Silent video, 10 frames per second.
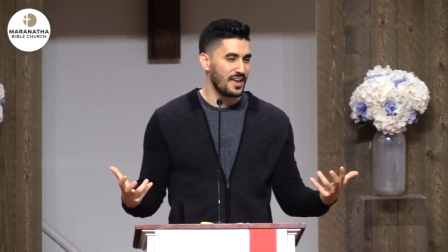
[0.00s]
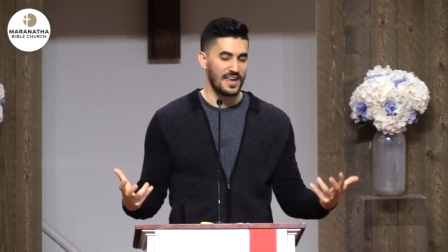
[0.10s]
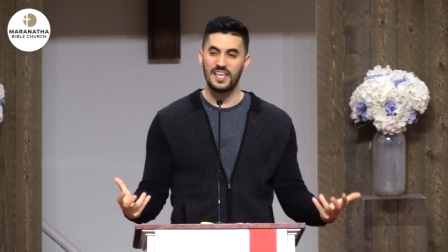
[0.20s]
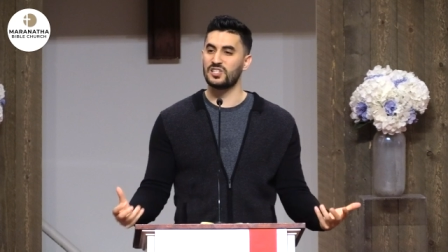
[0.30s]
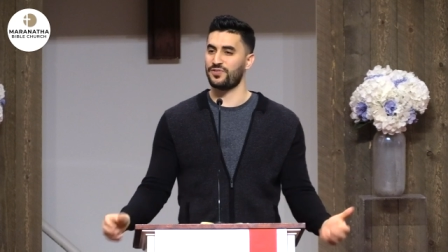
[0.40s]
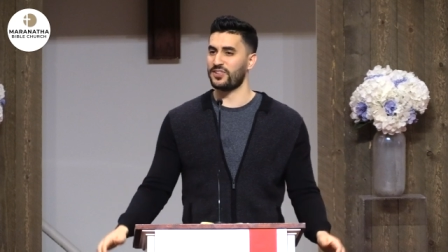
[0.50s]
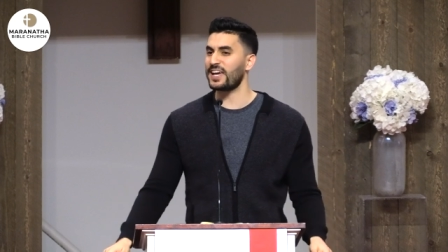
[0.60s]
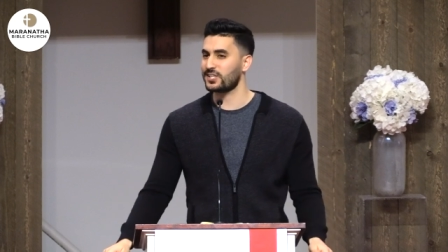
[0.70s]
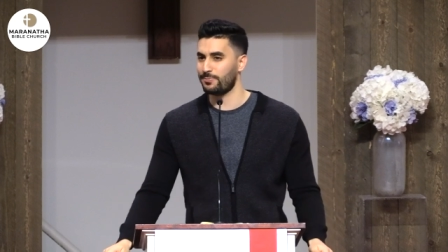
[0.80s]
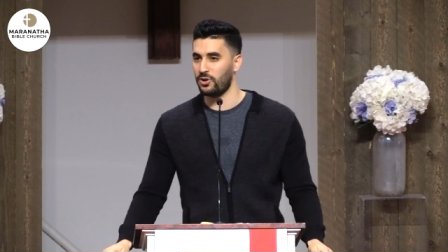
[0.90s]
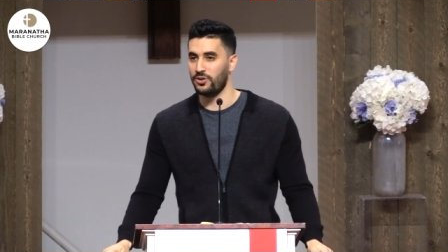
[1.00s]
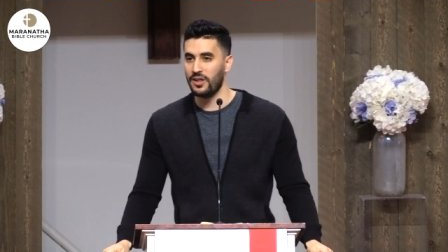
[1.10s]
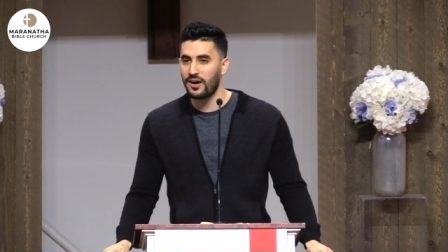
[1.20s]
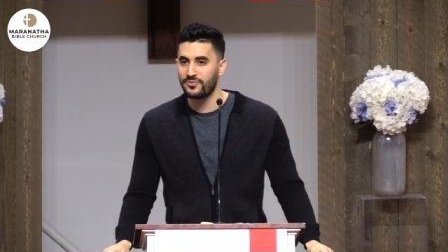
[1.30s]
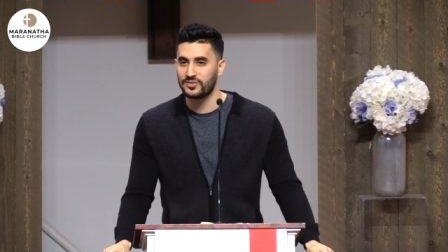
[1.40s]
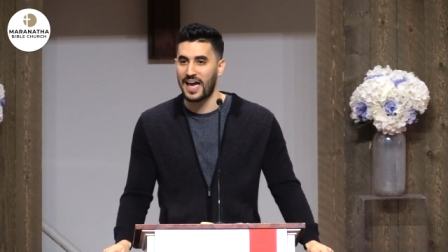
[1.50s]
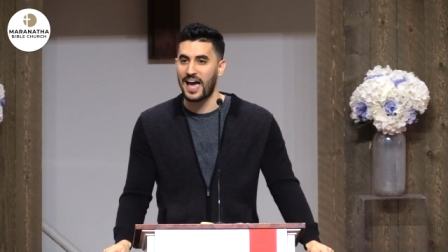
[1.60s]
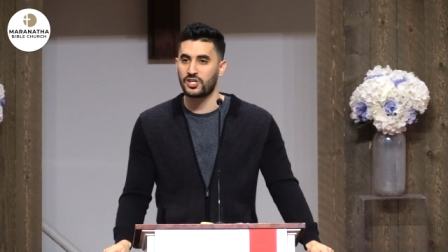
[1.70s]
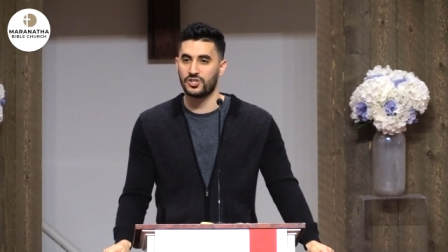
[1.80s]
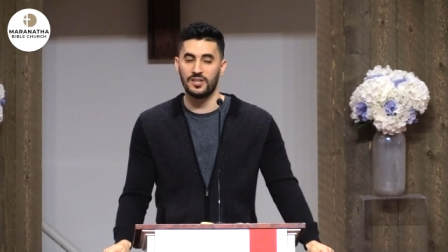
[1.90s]
and he's flexible enough to
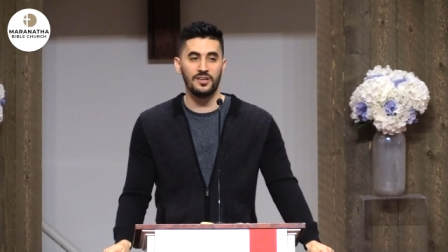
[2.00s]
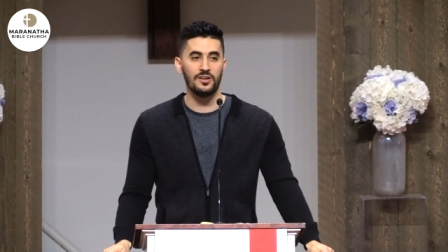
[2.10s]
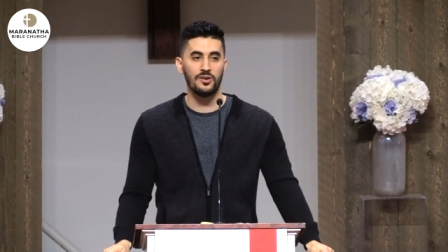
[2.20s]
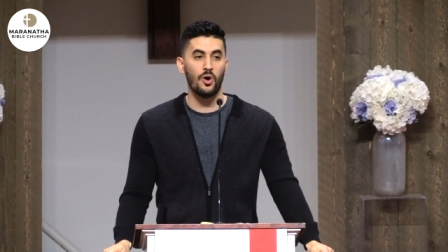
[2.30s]
actually